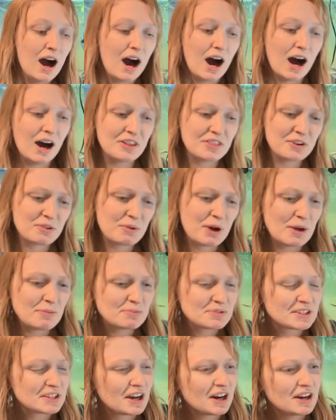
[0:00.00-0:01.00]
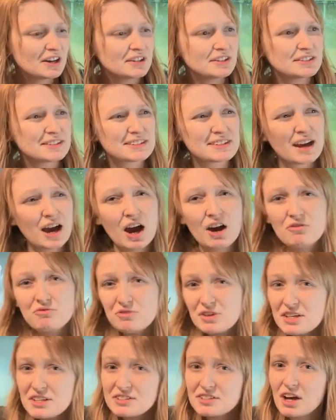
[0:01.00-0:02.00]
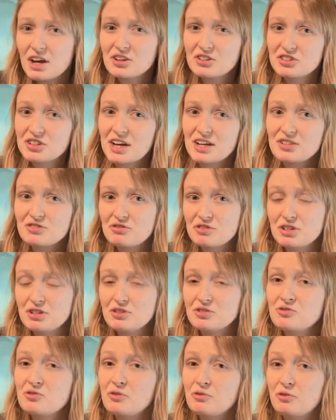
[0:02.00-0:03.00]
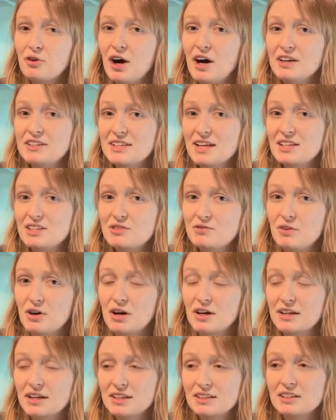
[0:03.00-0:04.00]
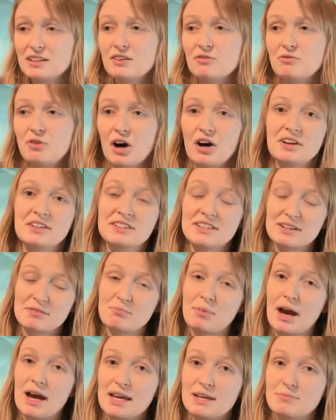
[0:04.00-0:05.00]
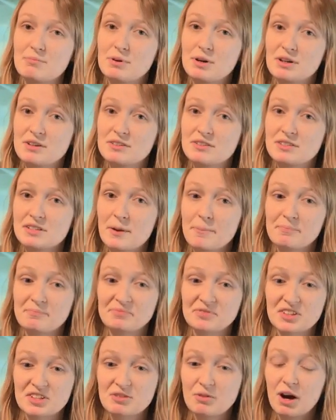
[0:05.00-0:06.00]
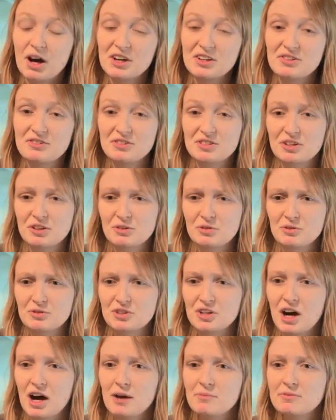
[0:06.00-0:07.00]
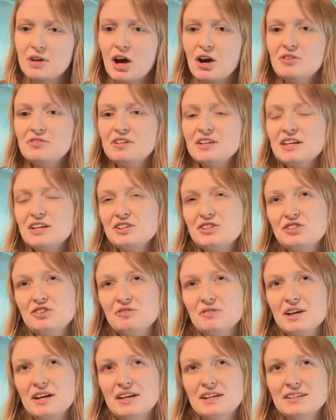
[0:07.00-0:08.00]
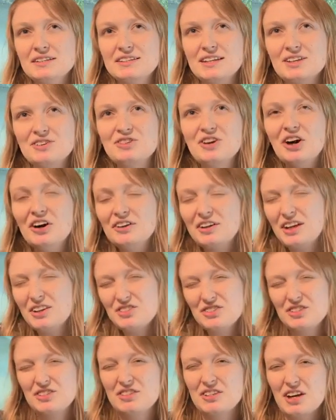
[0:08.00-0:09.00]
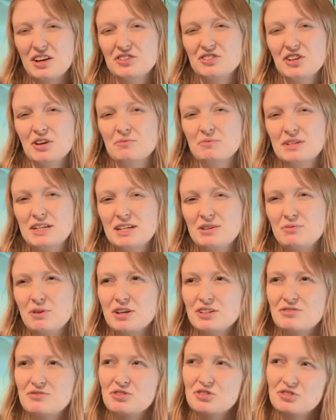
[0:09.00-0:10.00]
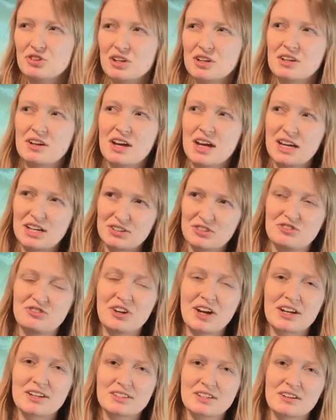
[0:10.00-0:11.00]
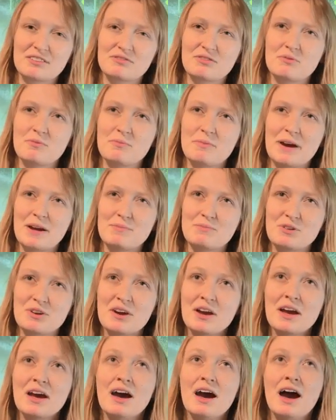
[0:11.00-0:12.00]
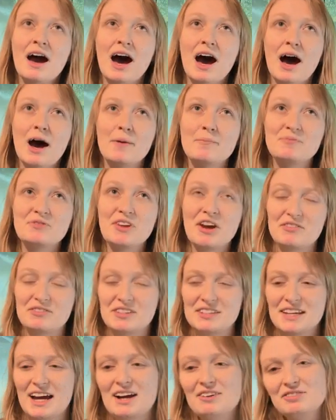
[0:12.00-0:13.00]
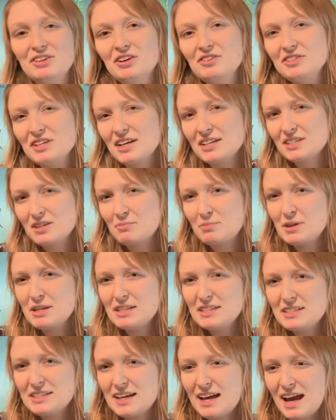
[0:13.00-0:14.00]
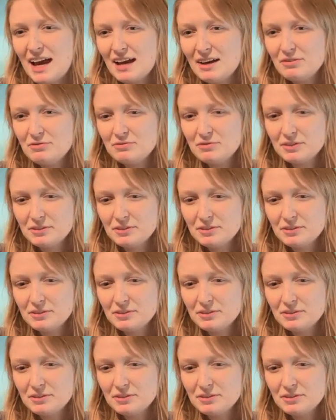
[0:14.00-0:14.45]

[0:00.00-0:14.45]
Other websites, ResearchGate's really useful for identifying and finding papers. So I use it all the time. The only issue is that you can't actually search up keywords if you're trying to extract something from a paper. You have to download it as a PDF.